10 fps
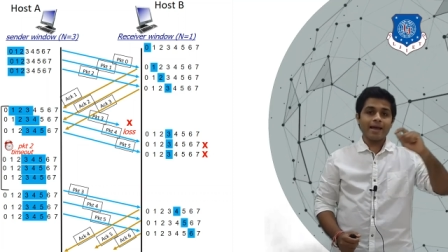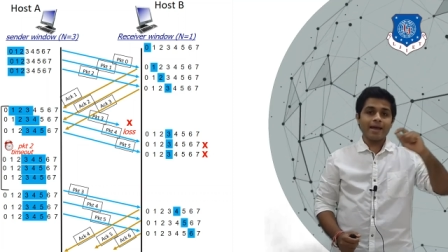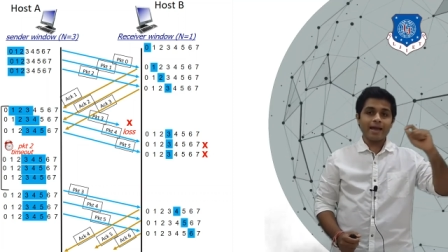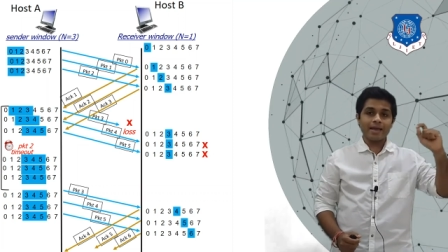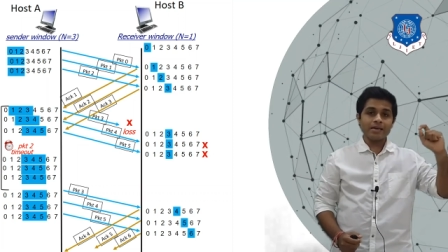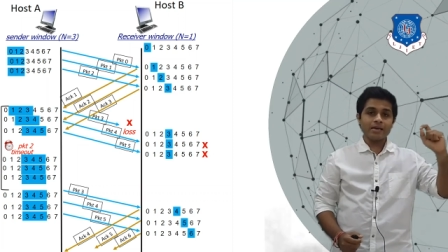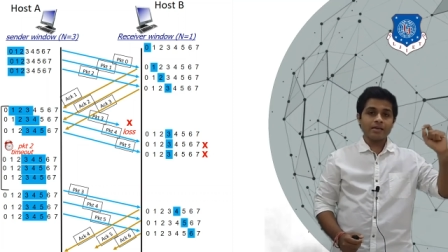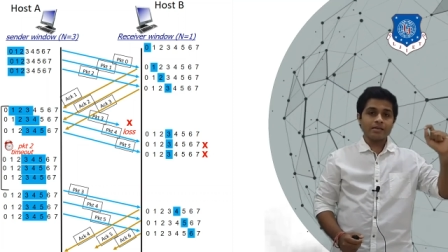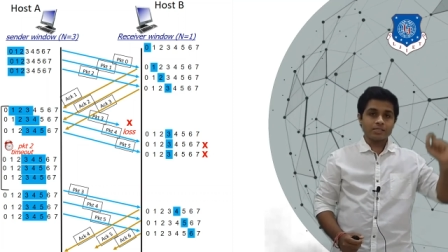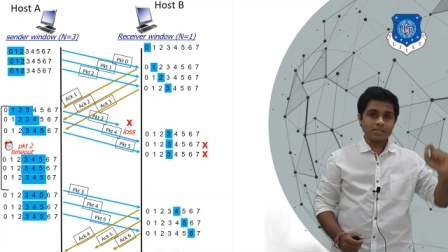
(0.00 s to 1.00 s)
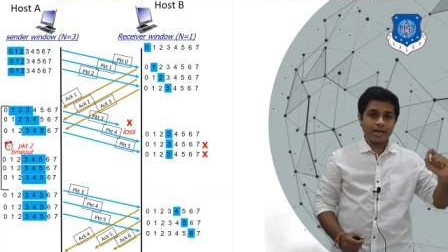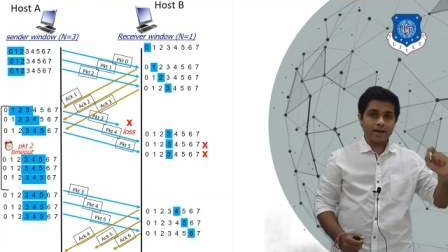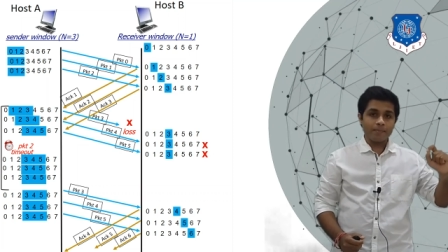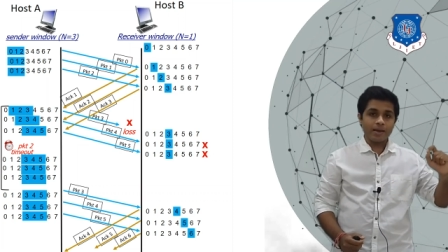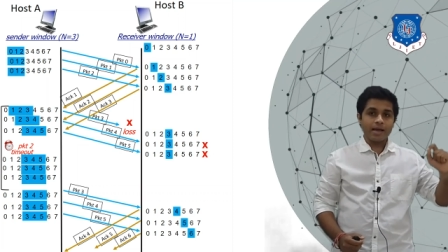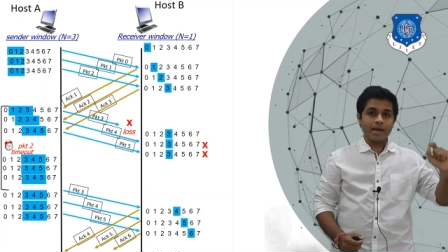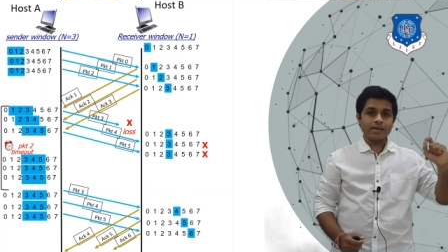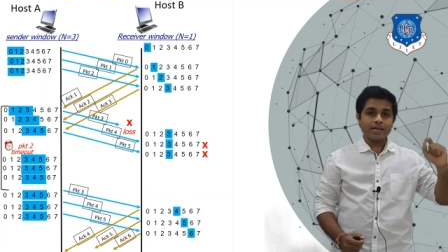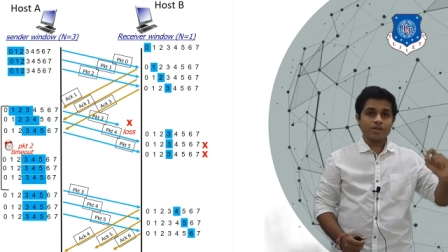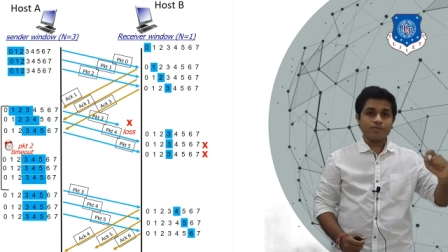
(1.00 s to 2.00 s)
n step and
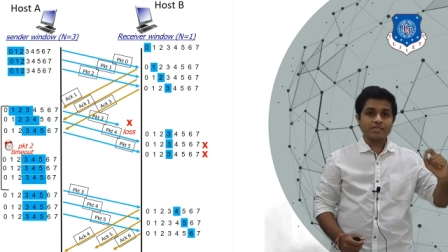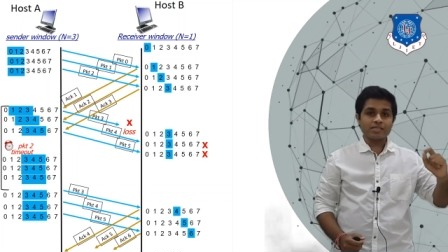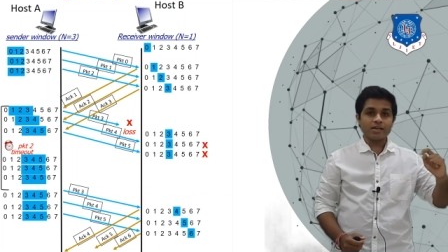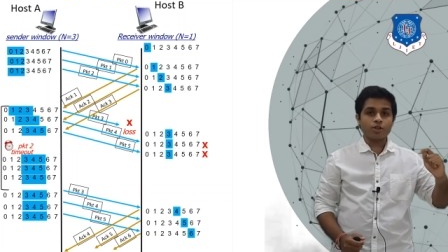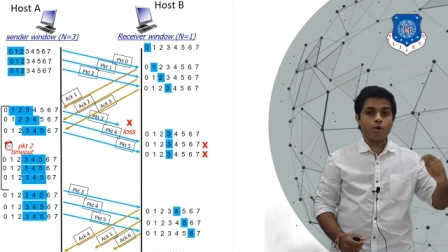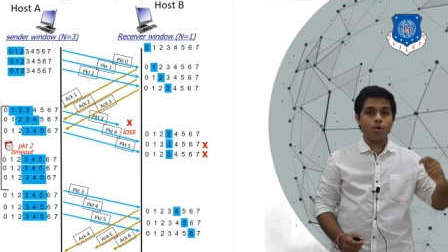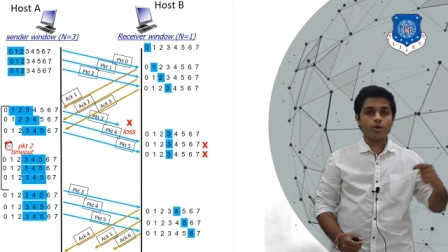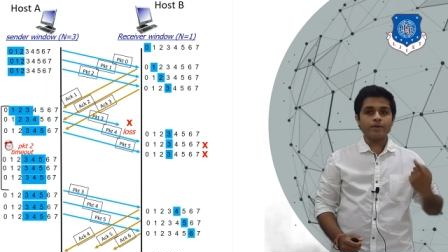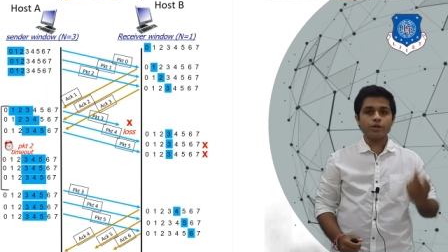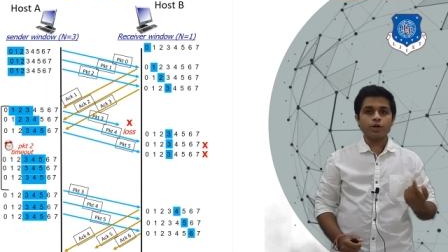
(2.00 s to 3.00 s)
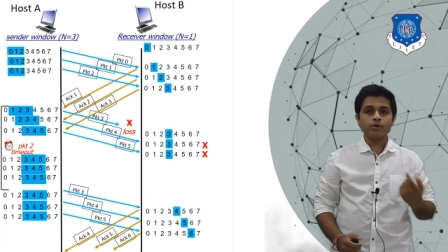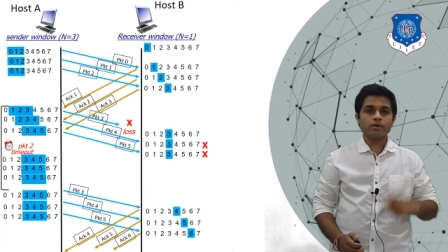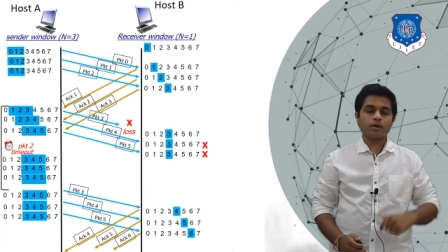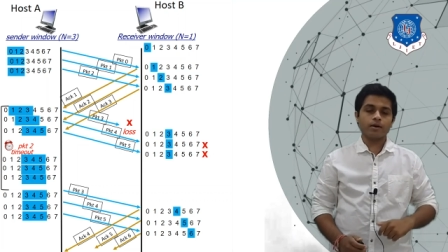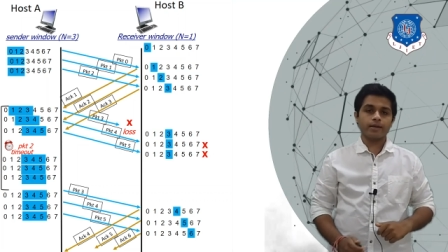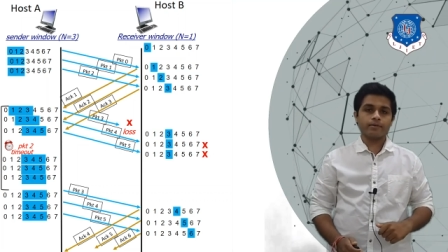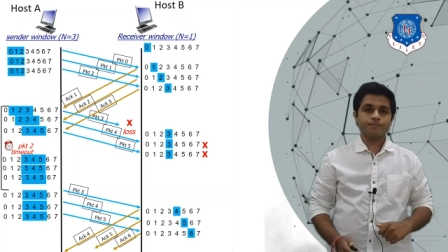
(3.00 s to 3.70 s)
it will send the whole window okay